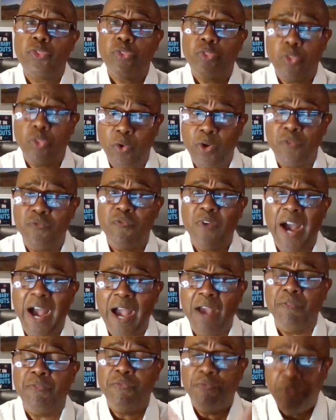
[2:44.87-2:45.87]

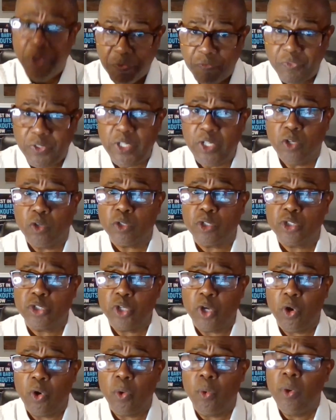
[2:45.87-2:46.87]
35, 50 or
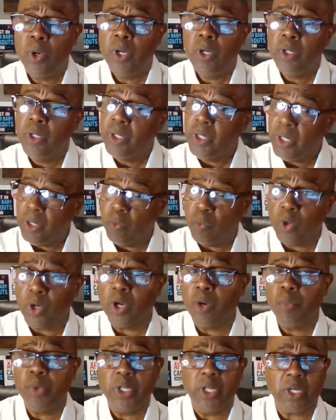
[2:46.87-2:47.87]
so, and we're
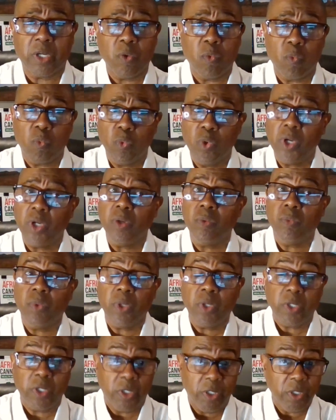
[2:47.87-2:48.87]
going to be looking really,
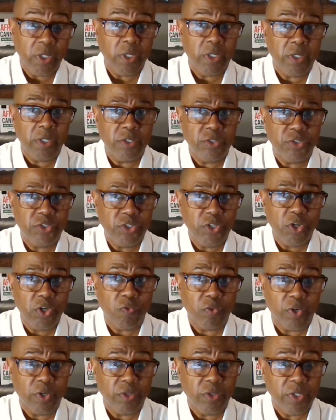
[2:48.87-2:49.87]
really good in
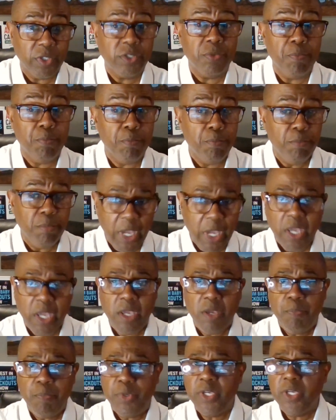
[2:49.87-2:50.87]
silver. This
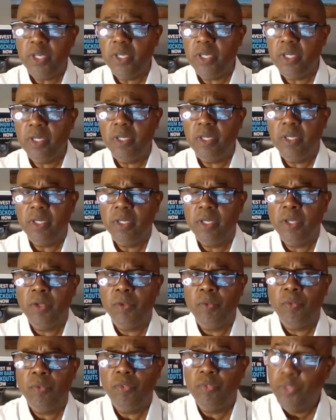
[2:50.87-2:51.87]
may be
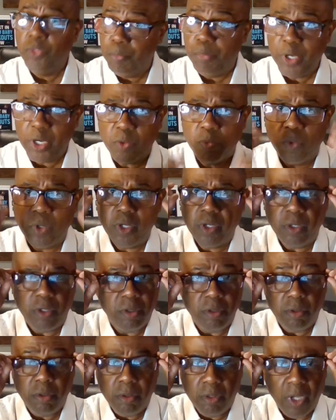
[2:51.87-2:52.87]
the big
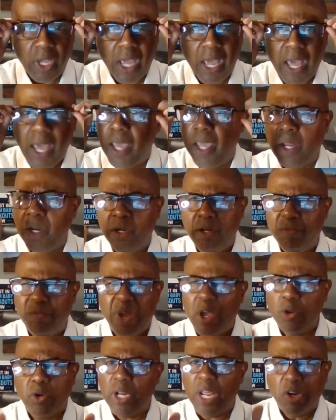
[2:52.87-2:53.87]
one. I
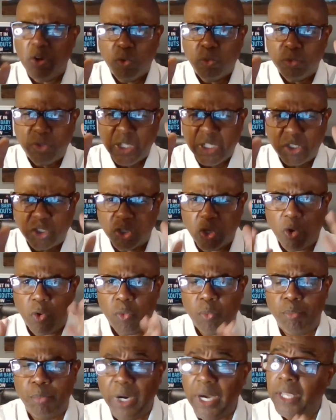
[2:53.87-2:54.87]
don't think so,
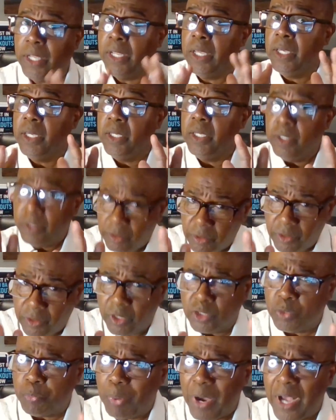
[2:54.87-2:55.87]
but
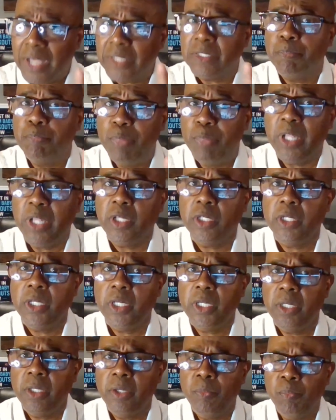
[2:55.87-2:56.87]
there's a
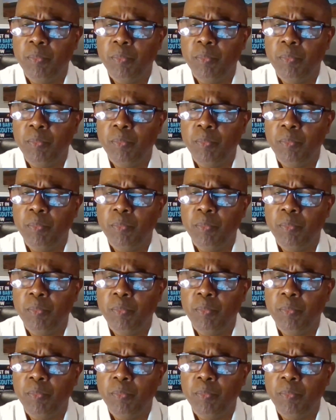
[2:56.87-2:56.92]
possibility